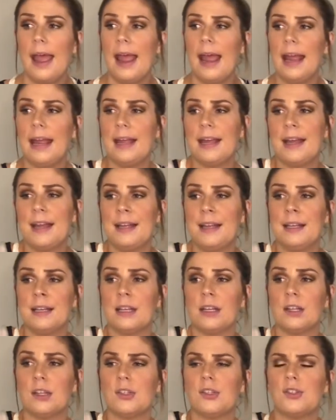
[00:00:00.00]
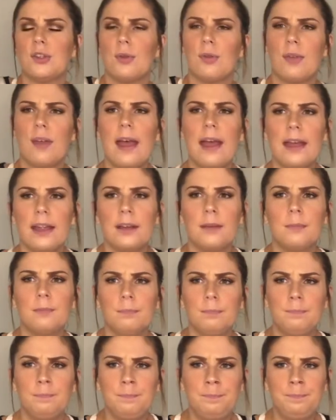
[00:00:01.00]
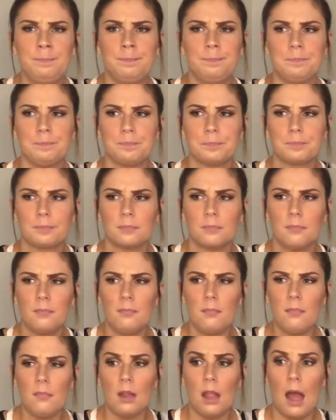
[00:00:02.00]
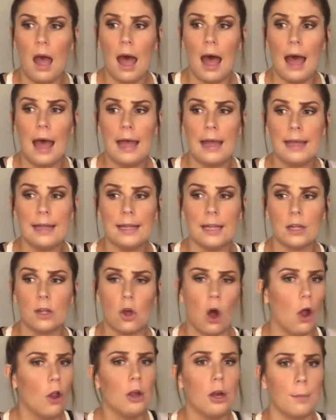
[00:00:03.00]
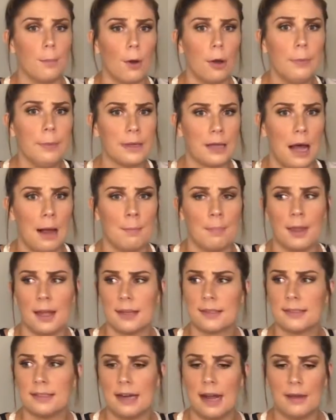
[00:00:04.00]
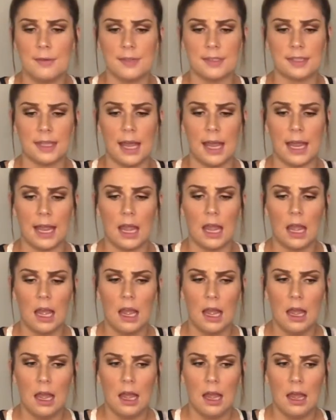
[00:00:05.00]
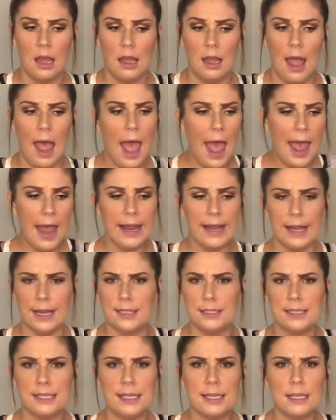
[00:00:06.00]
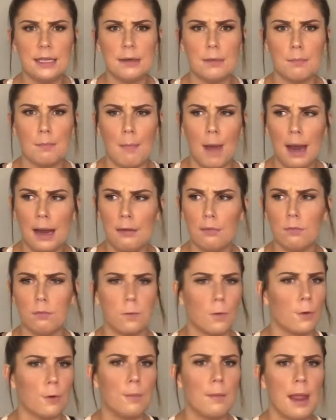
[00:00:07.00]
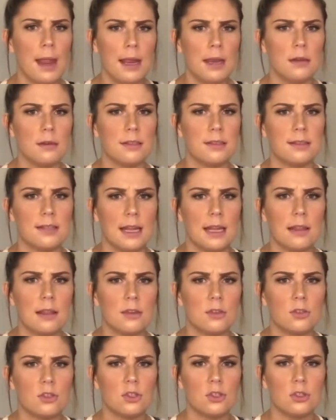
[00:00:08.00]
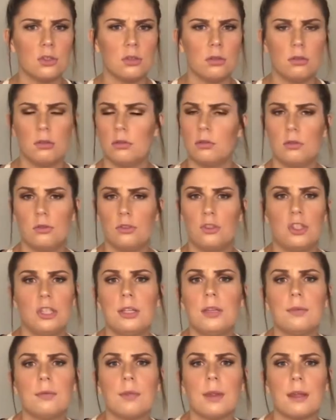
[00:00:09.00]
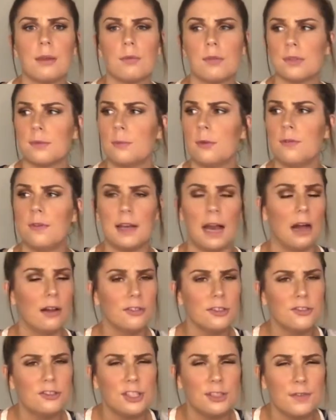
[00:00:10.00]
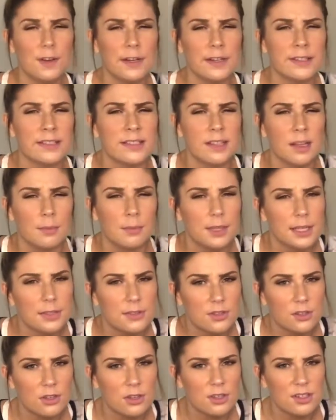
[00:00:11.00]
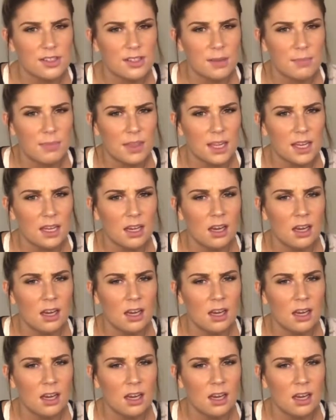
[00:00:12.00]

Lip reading: And so then I call our apartment complex and I was like, hey, did my roommate say that she like was moving out? Did she find a subleaser or something?